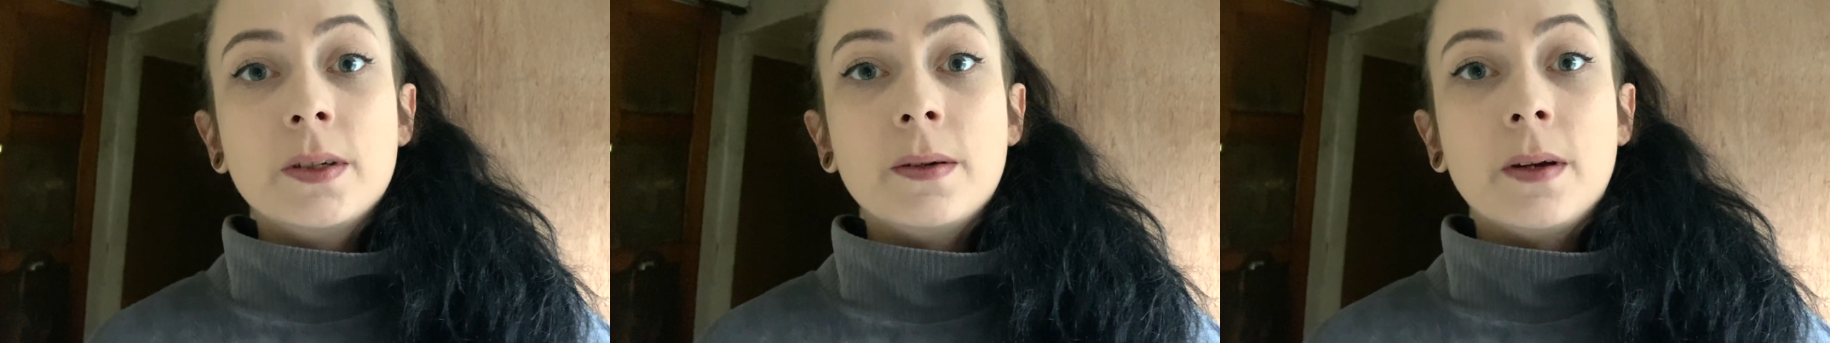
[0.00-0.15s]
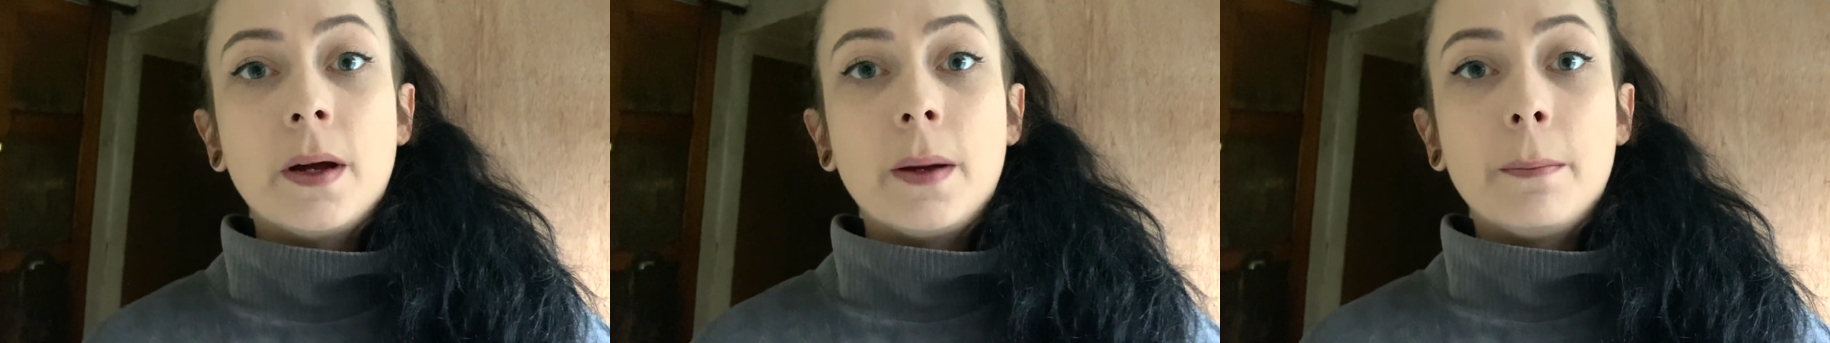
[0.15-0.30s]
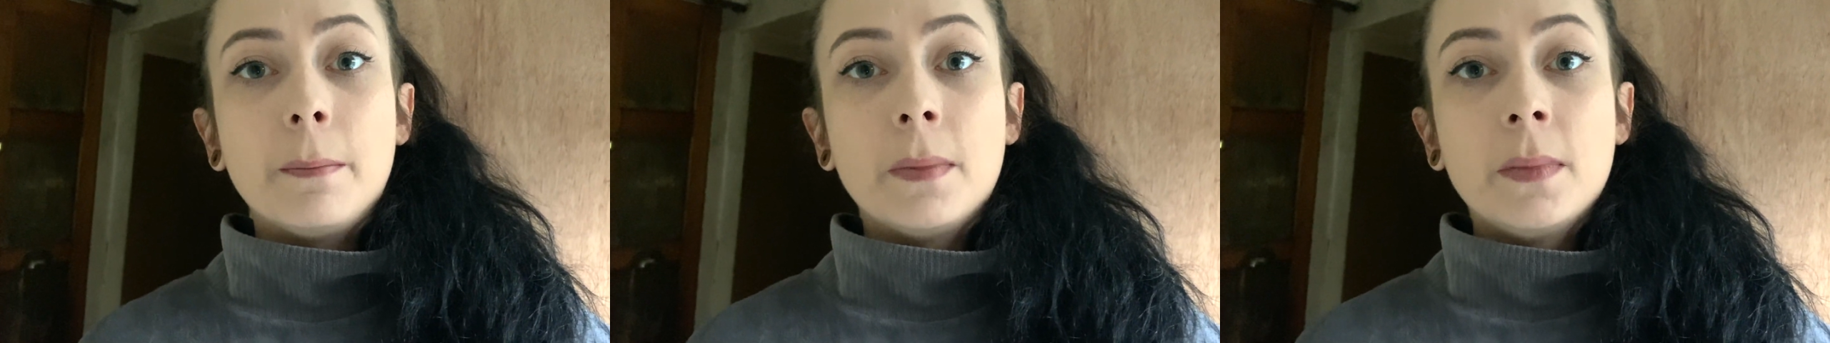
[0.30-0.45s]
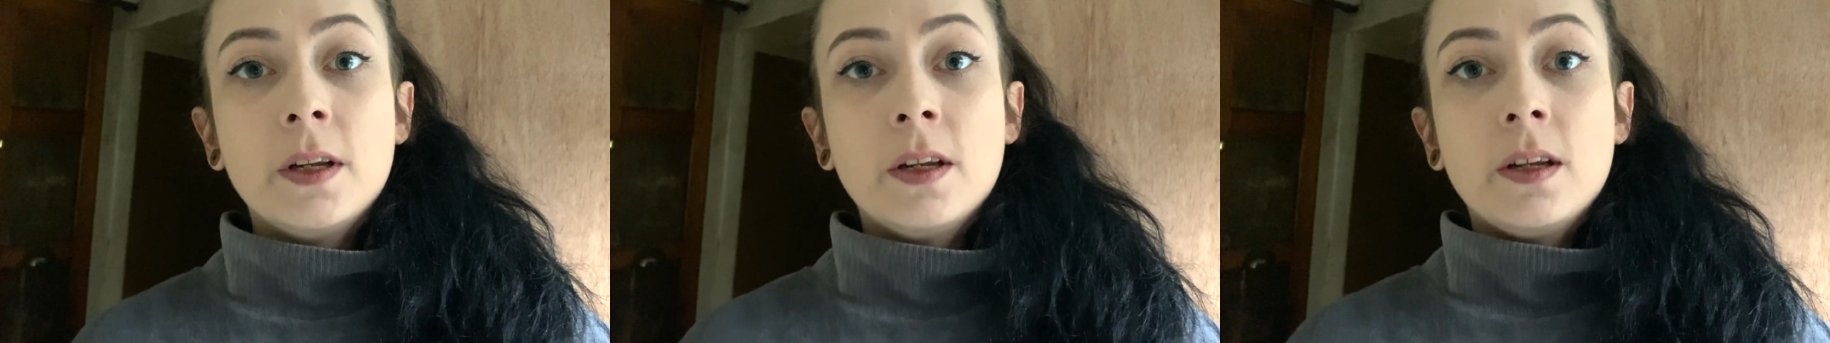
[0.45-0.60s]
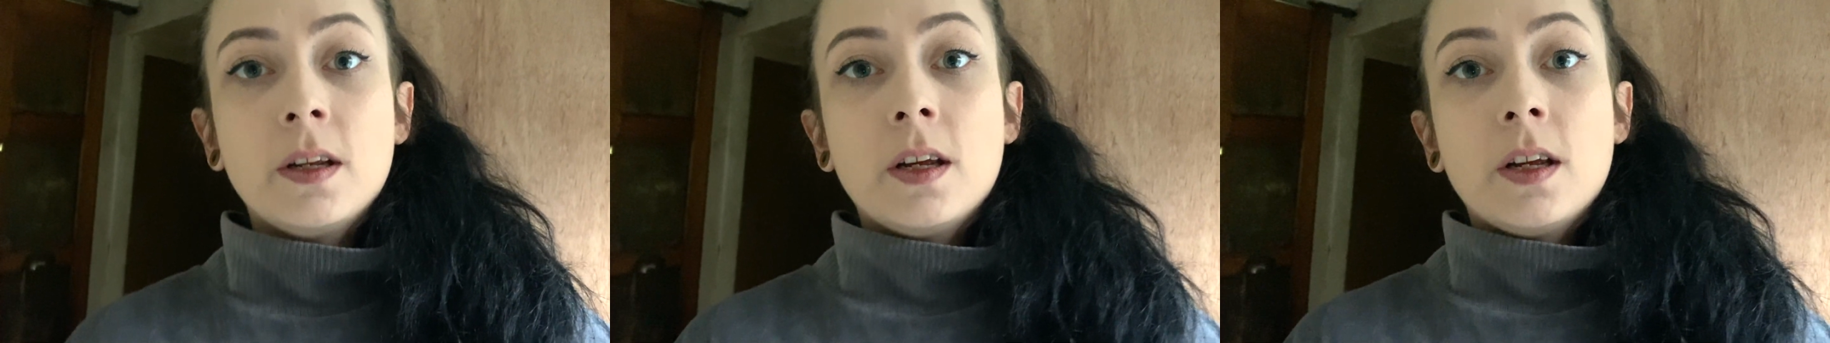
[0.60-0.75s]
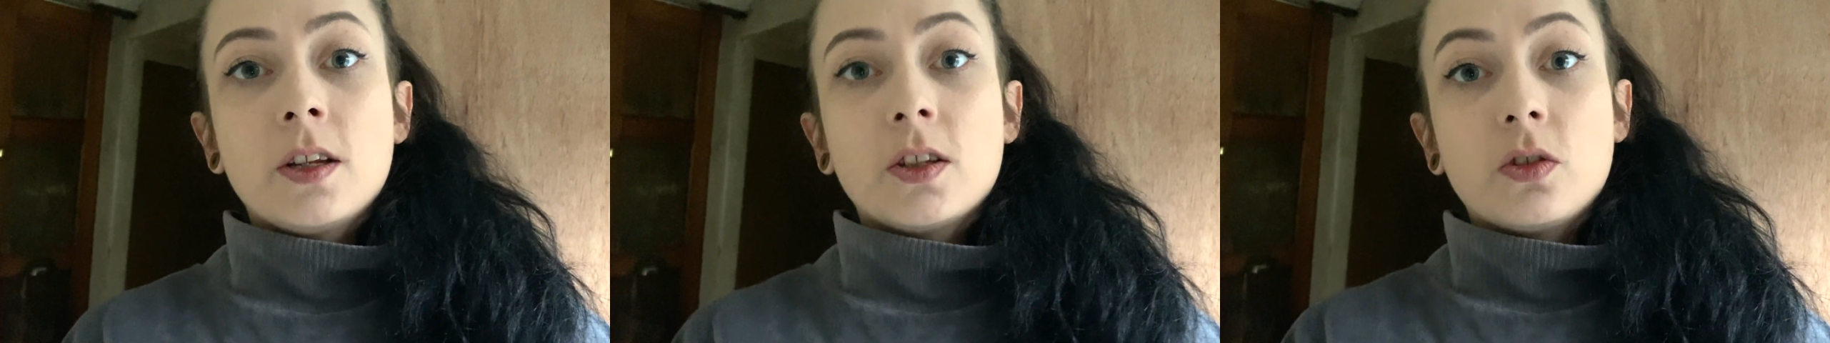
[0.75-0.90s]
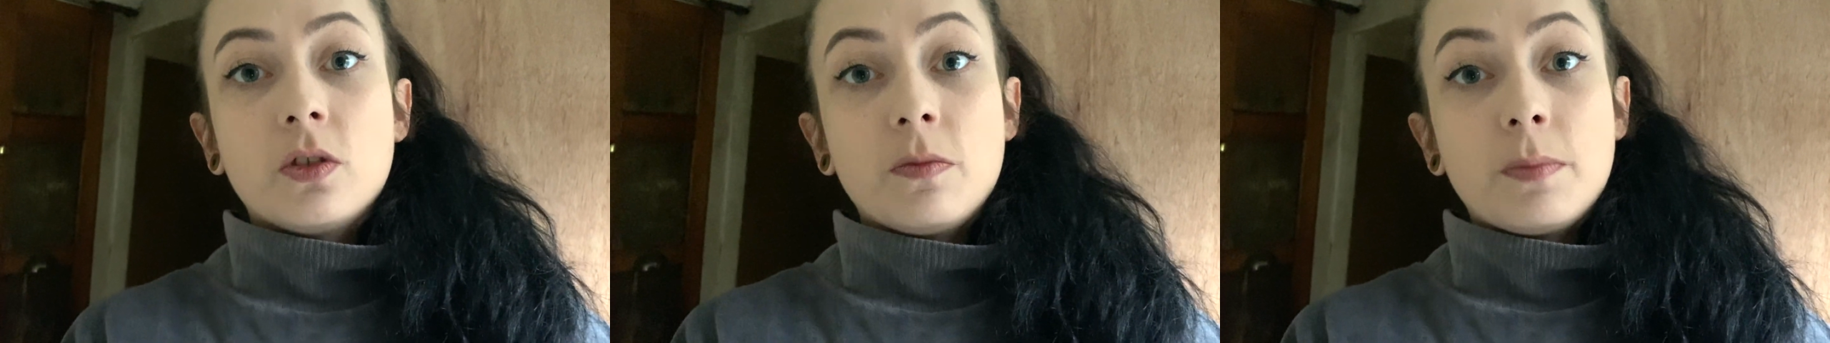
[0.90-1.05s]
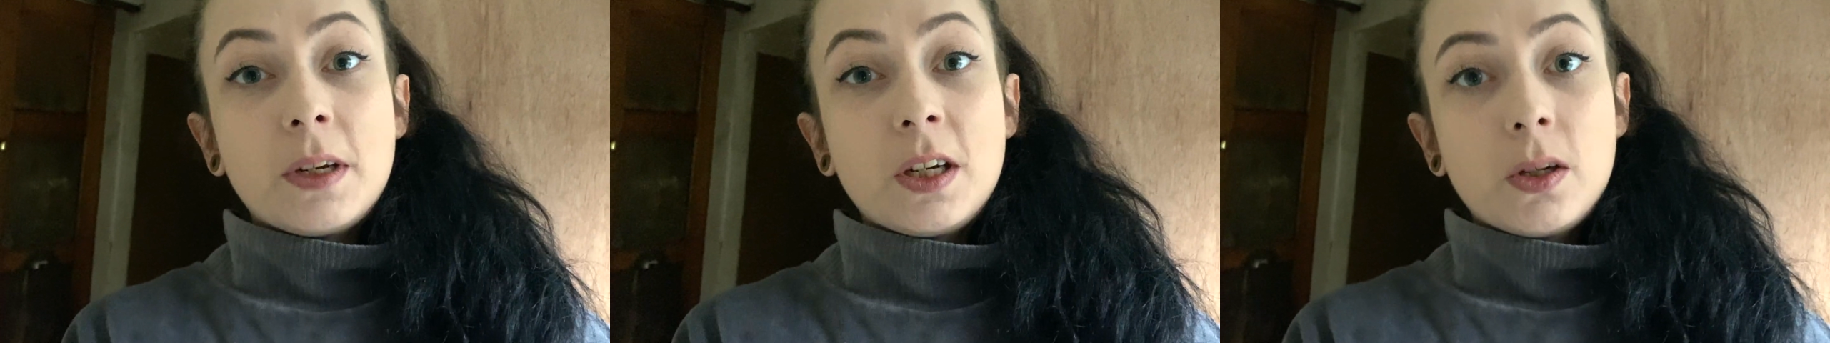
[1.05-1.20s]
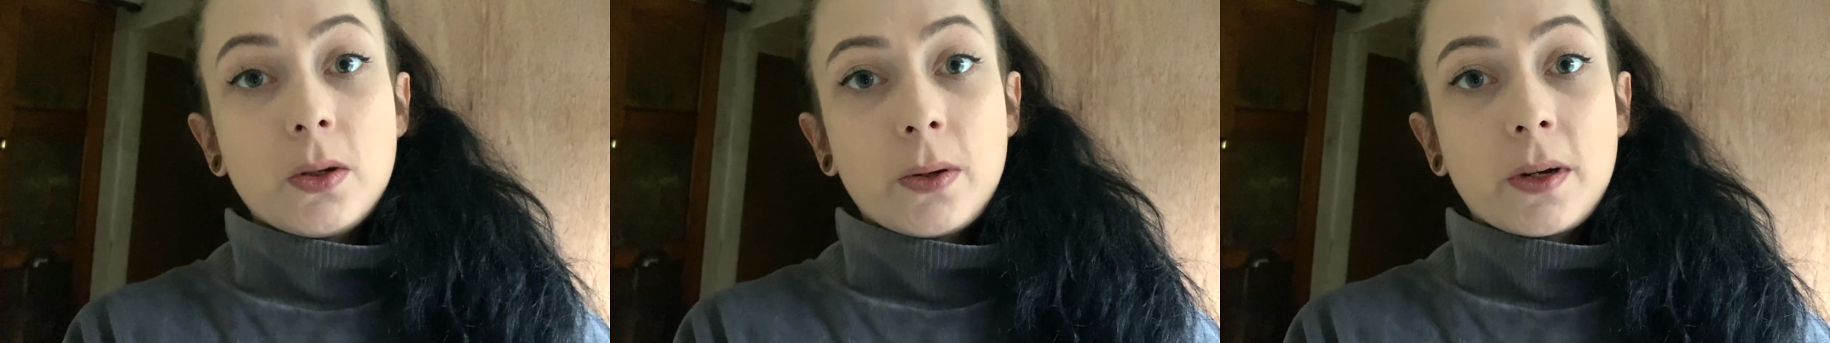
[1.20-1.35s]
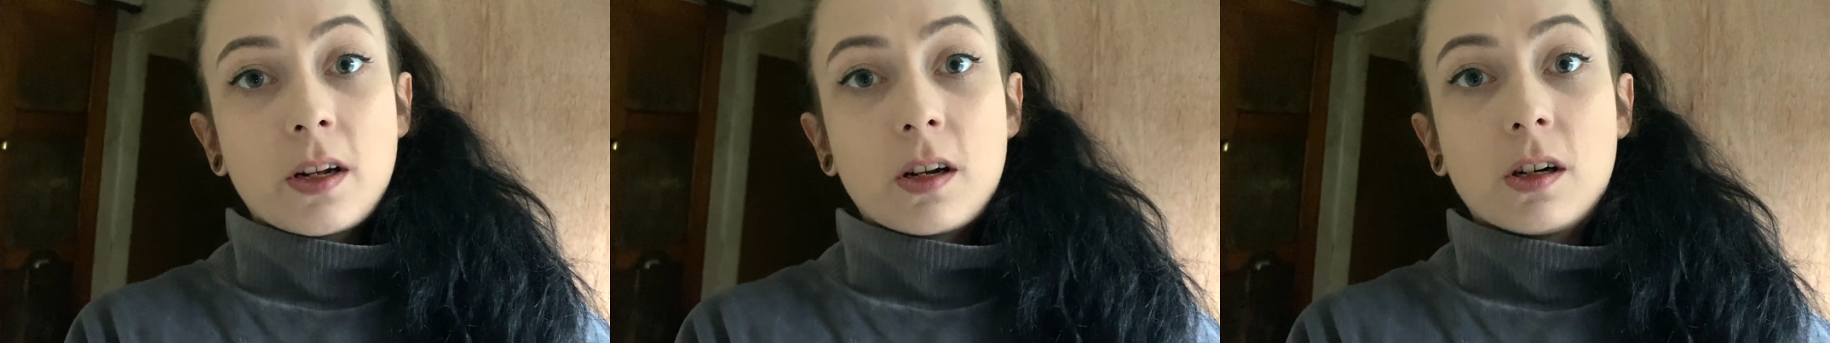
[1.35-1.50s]
So we've been
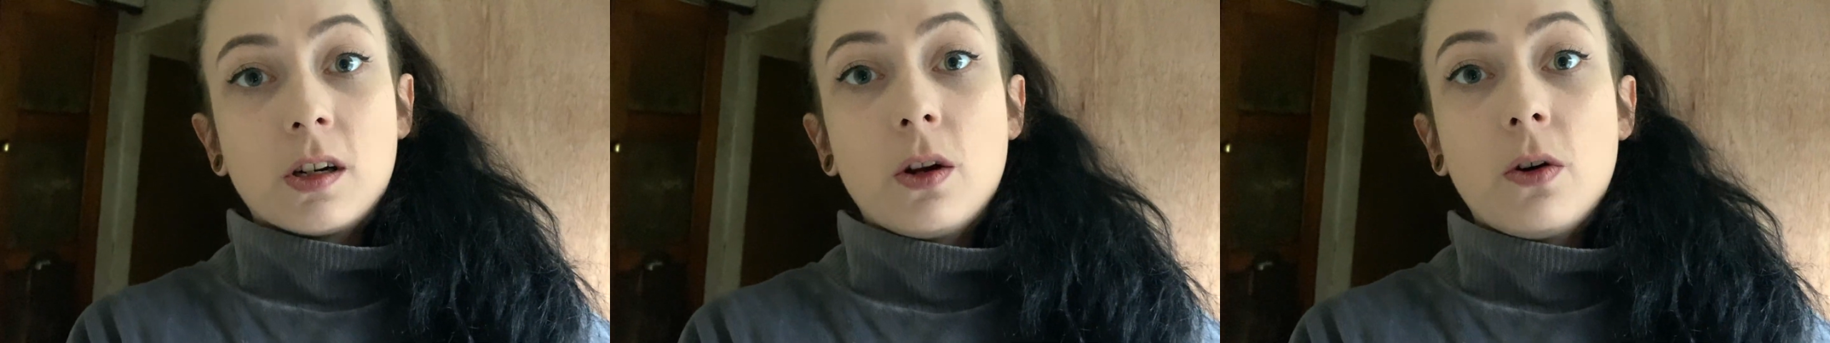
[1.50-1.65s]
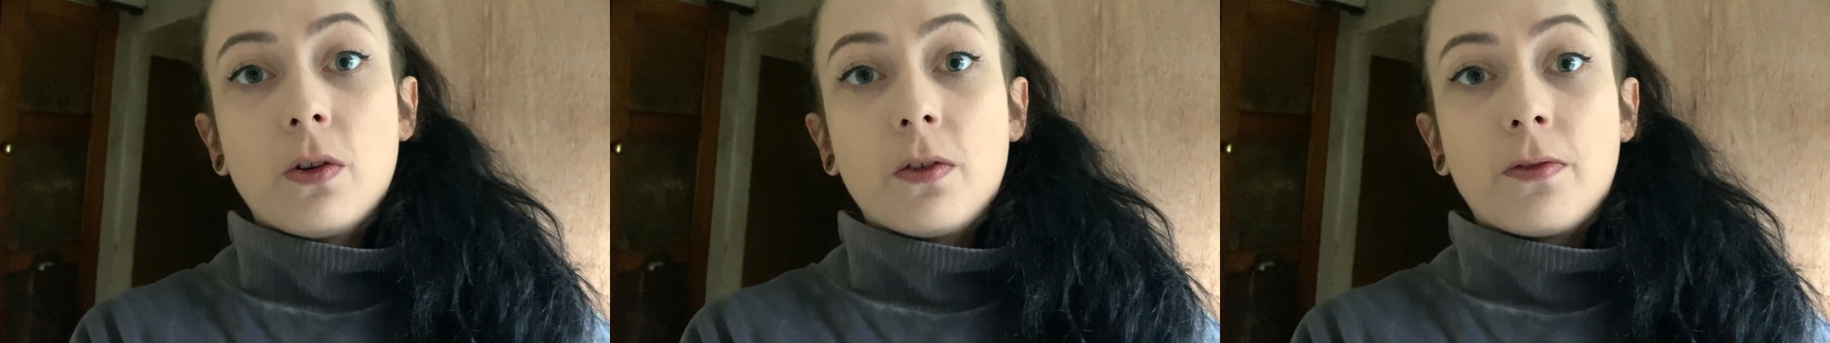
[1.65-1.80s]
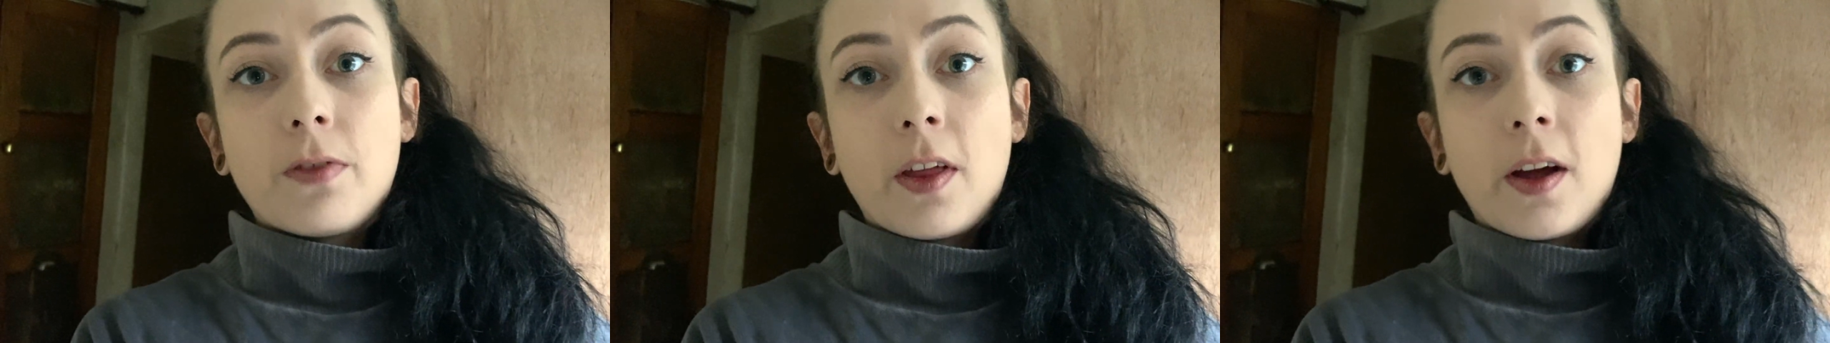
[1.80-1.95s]
doing a lot of